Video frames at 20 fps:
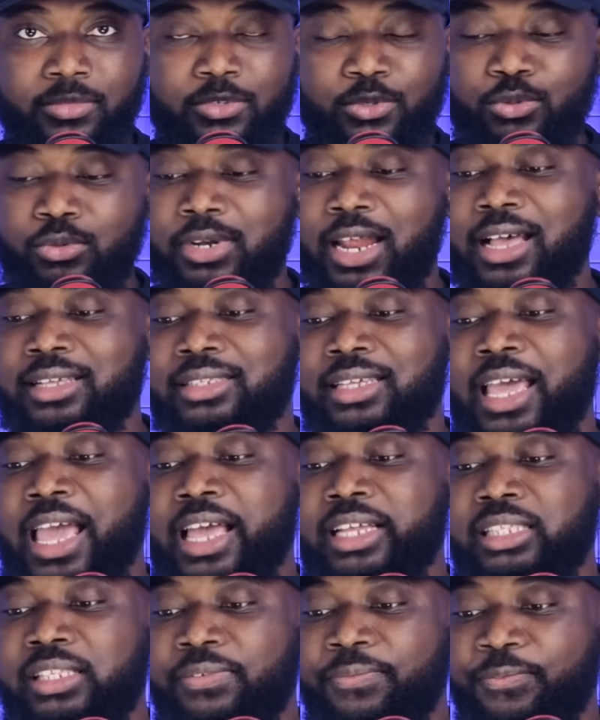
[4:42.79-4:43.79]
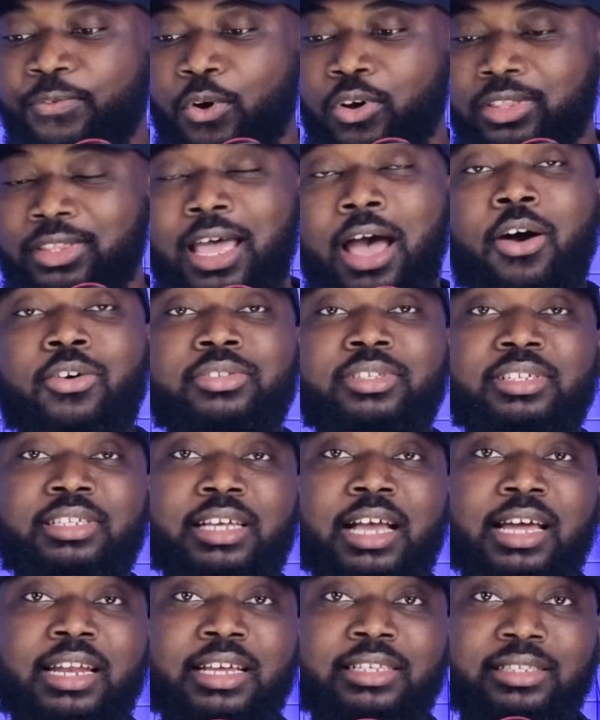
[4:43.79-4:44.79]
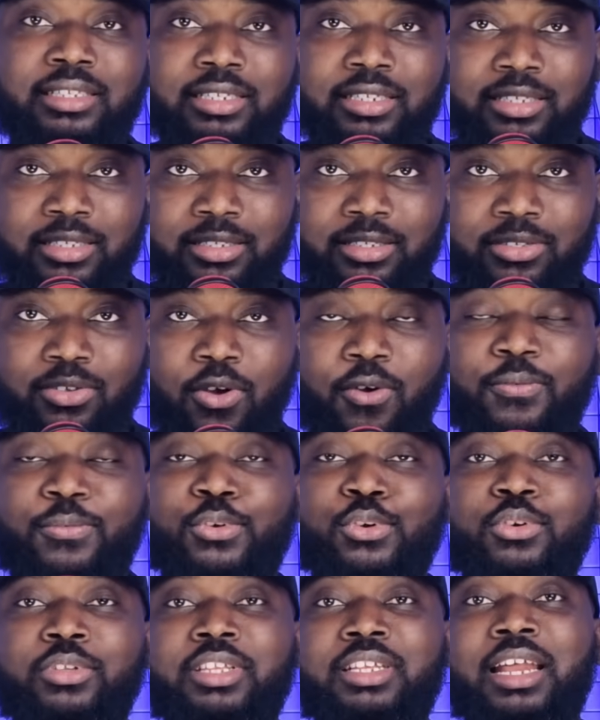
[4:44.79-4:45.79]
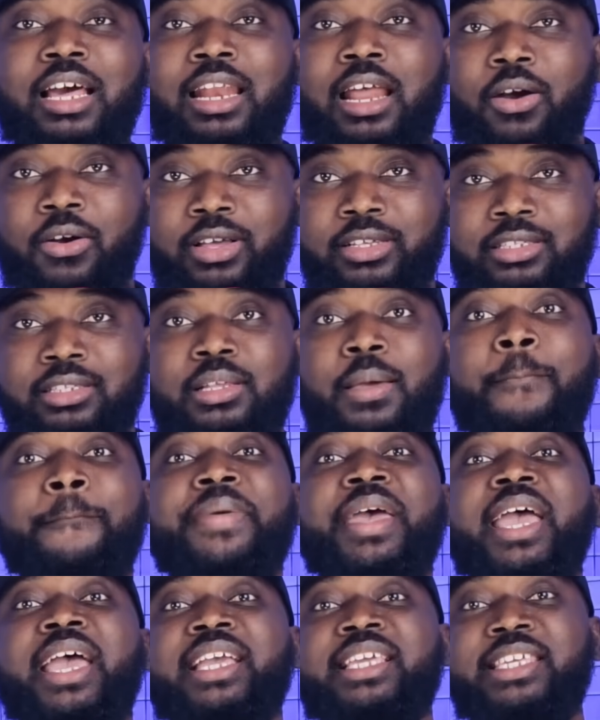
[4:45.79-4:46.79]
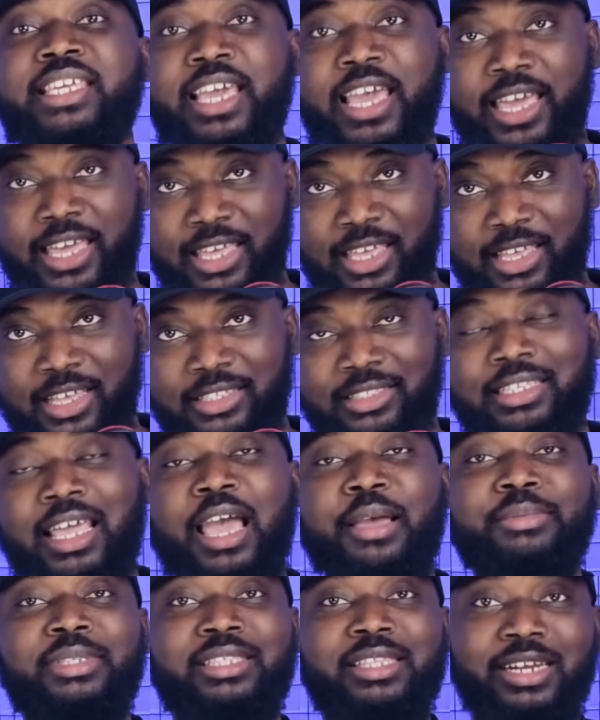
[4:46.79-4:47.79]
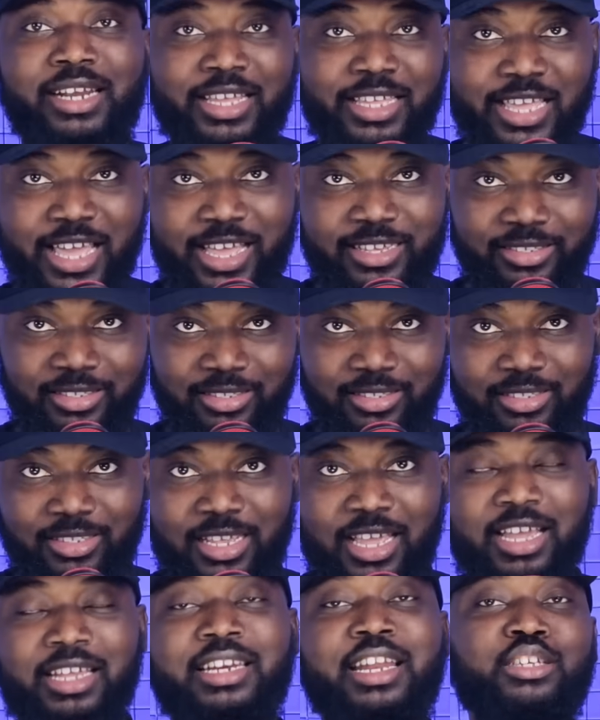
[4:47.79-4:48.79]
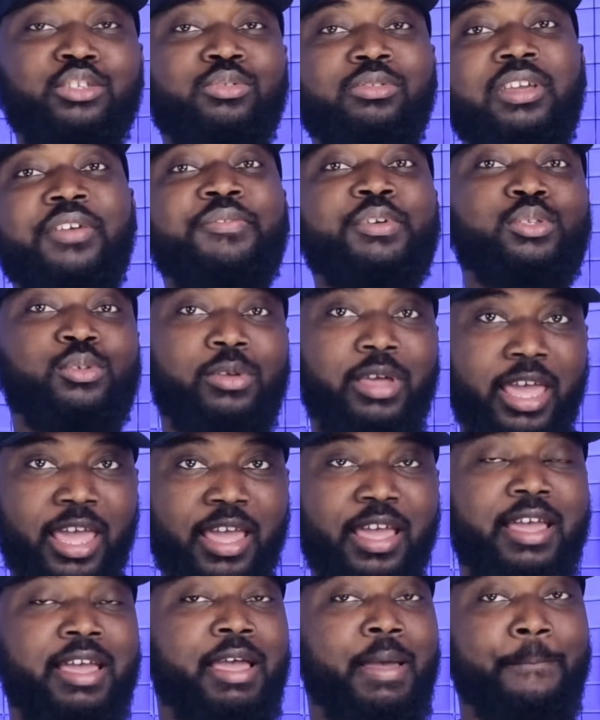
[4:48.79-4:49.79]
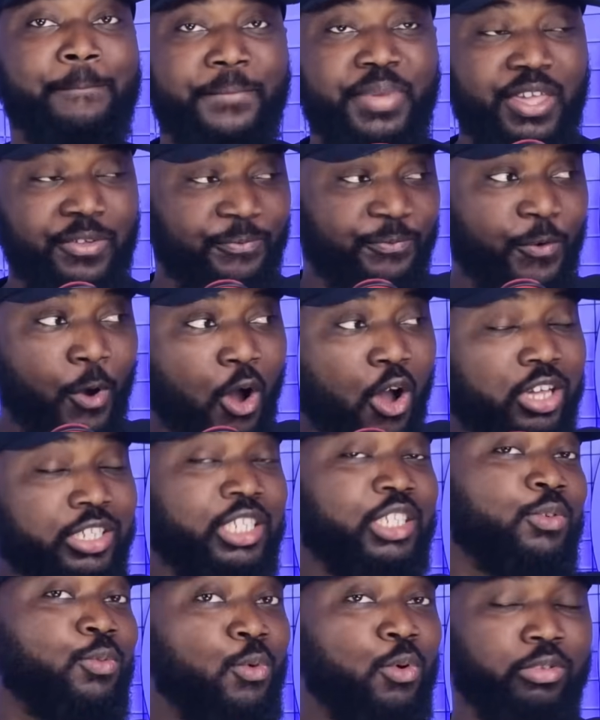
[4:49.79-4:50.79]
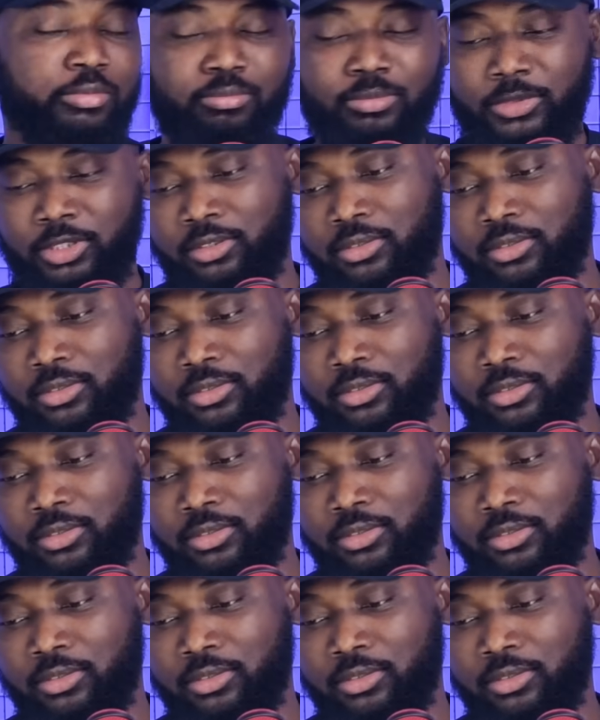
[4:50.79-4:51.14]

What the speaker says: So that's 84,000 Ghana cedis of clothing allowance per year. Times 3 years. They should give it to her before she will...